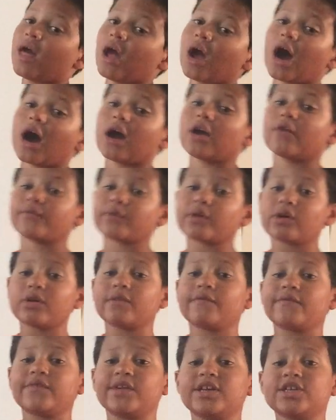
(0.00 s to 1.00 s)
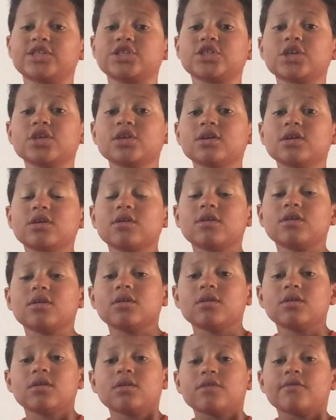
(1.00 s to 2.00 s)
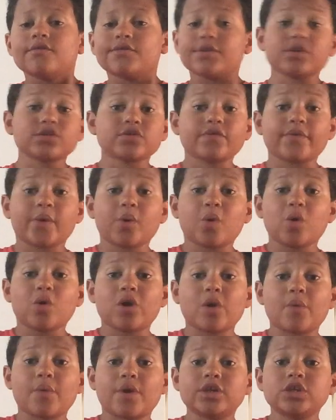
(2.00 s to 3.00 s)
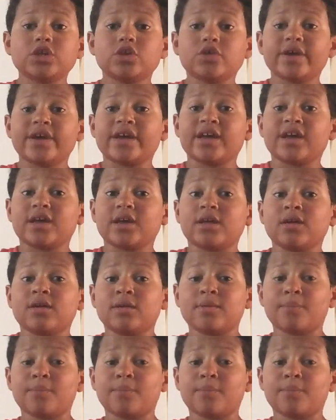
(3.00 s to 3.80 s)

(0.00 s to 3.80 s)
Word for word: out of all of these. For those of you who are wondering,